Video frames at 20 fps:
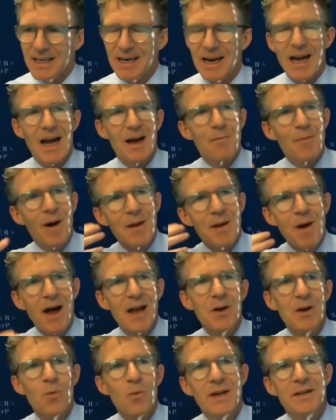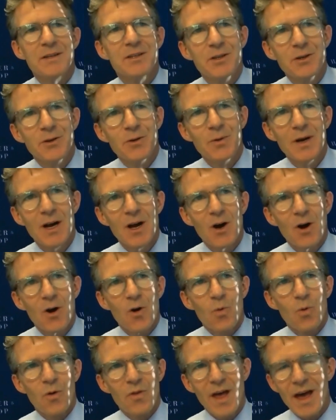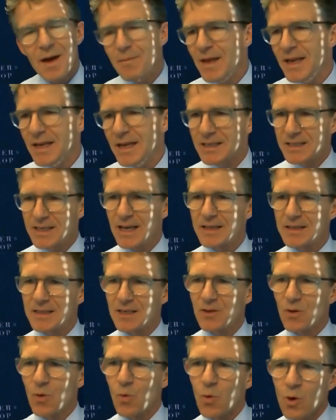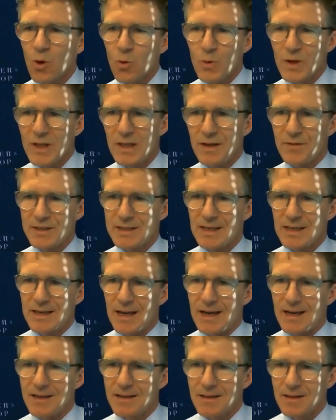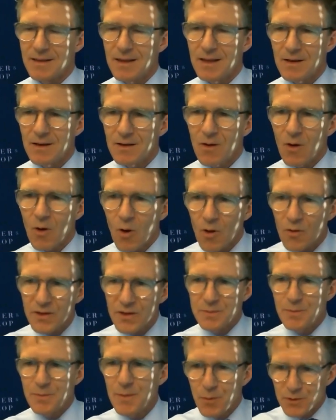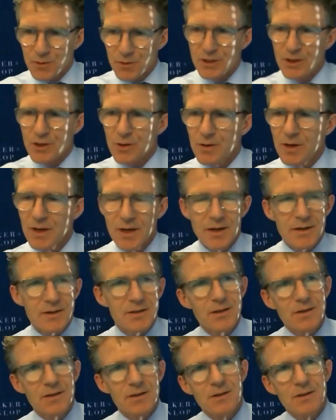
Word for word: And my mind went to, well, that makes sense in the world we live in today that all these people to your to,